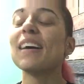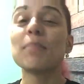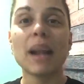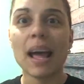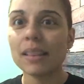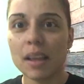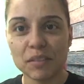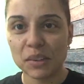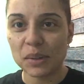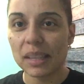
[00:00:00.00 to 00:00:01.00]
But I
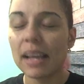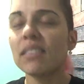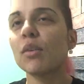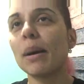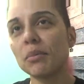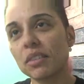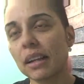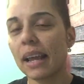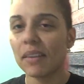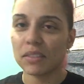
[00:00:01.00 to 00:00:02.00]
love doing that, so I'm just
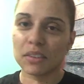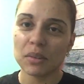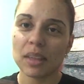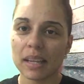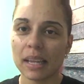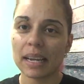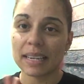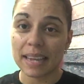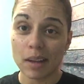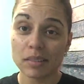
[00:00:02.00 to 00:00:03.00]
gonna have to do that, like
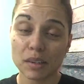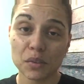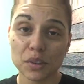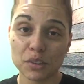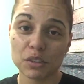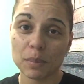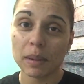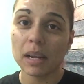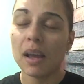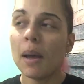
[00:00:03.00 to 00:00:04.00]
accounting for the
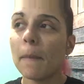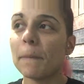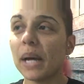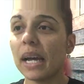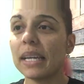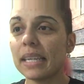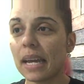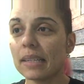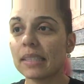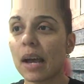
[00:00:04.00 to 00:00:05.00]
shipping. But
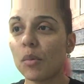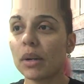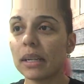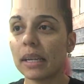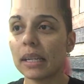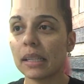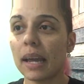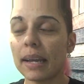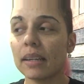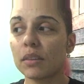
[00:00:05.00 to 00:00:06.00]
yes, I want to get
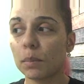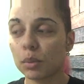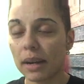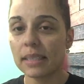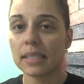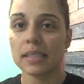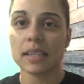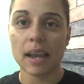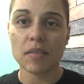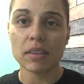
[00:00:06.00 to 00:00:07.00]
like the prices
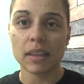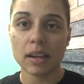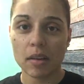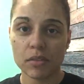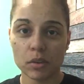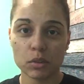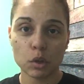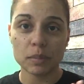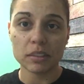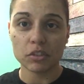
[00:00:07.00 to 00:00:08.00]
and everything of those
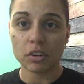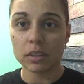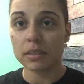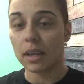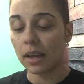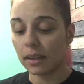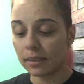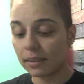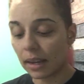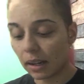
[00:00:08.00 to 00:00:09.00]
oopsie shirts
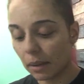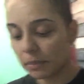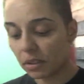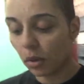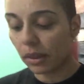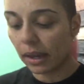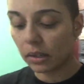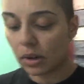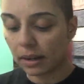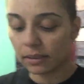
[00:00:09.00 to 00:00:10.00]
set up so that
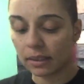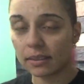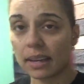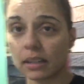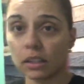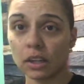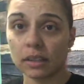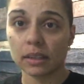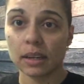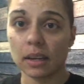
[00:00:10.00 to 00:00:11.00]
you guys can take a
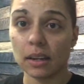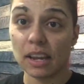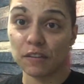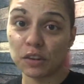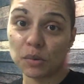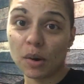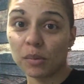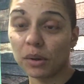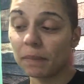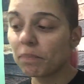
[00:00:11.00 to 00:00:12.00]
look if you
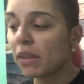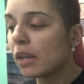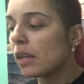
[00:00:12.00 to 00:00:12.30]
want one.